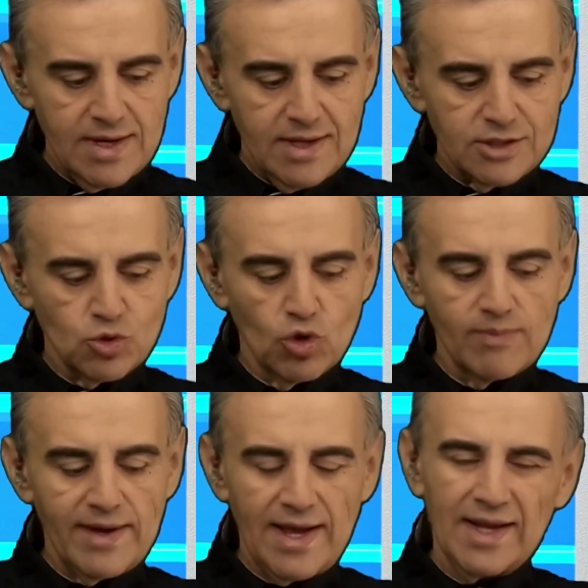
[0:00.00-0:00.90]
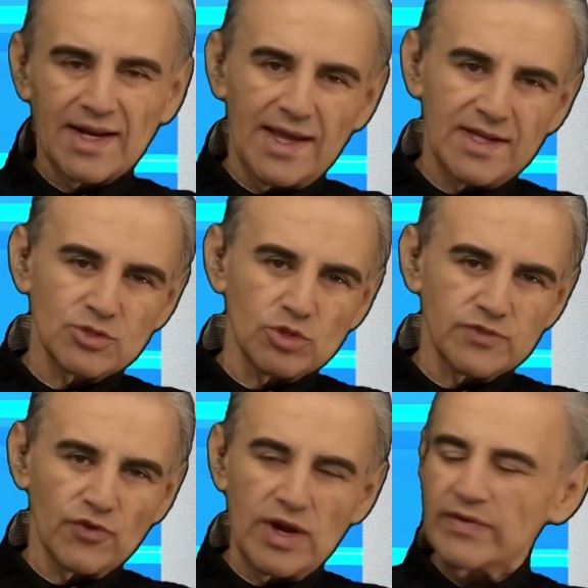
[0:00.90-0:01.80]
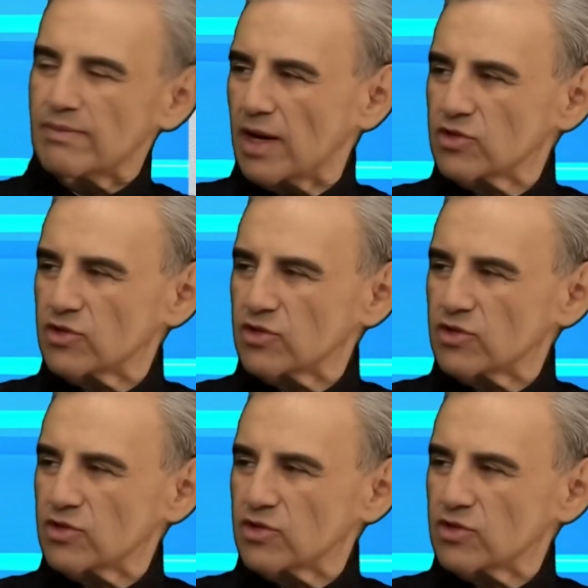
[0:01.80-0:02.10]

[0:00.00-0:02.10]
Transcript: Let's talk about Alec Laird's horse Forever in My